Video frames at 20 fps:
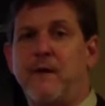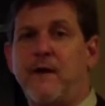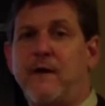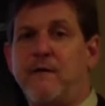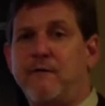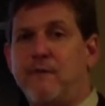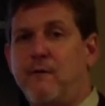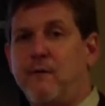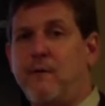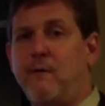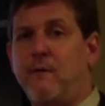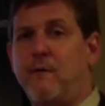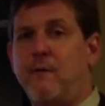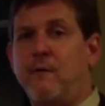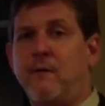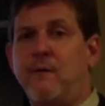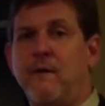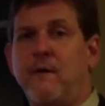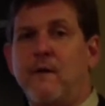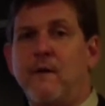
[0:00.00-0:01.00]
We have a
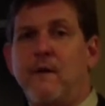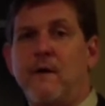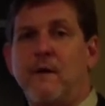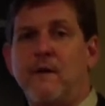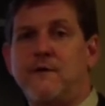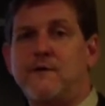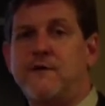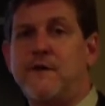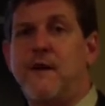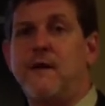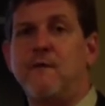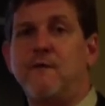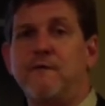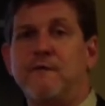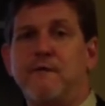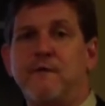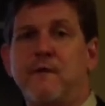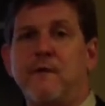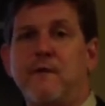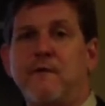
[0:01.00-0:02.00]
whole channel
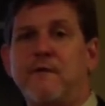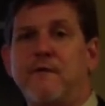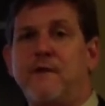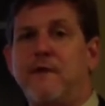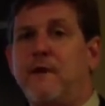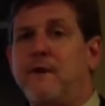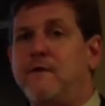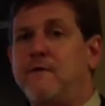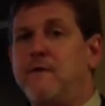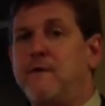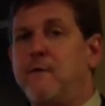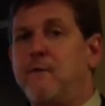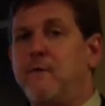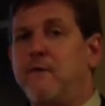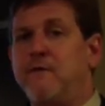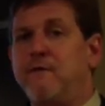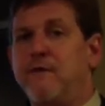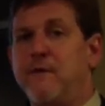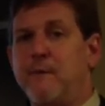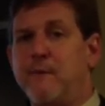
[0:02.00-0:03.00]
full of things that
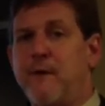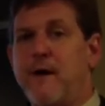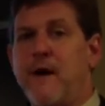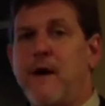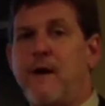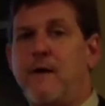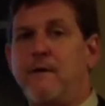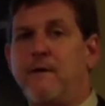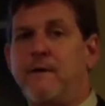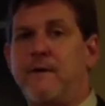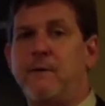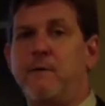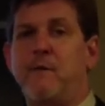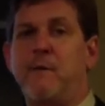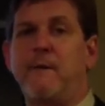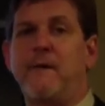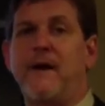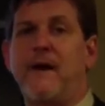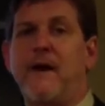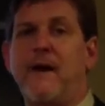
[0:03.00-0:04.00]
we've compiled and that
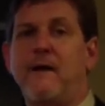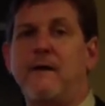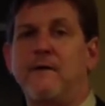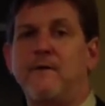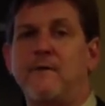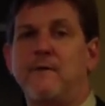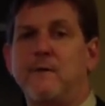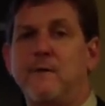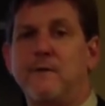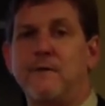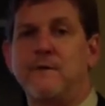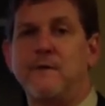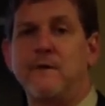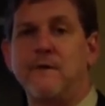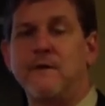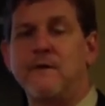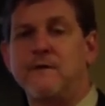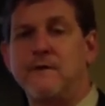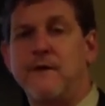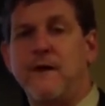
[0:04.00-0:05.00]
we'll be adding to. And
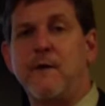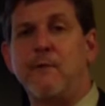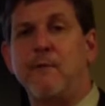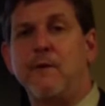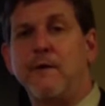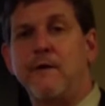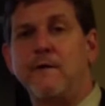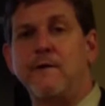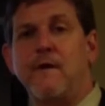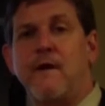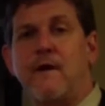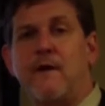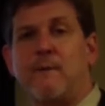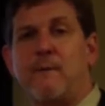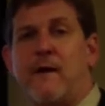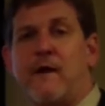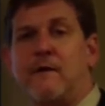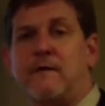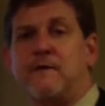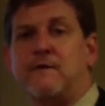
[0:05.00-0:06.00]
today we're going to talk
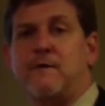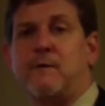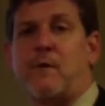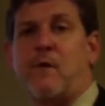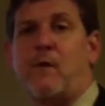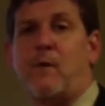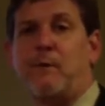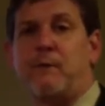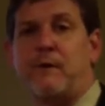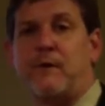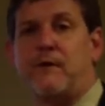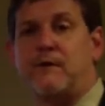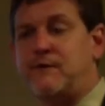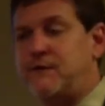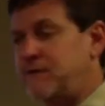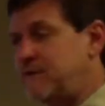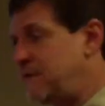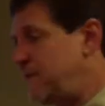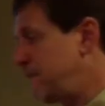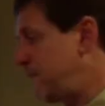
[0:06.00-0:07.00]
about some home
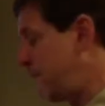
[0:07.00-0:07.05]
purchase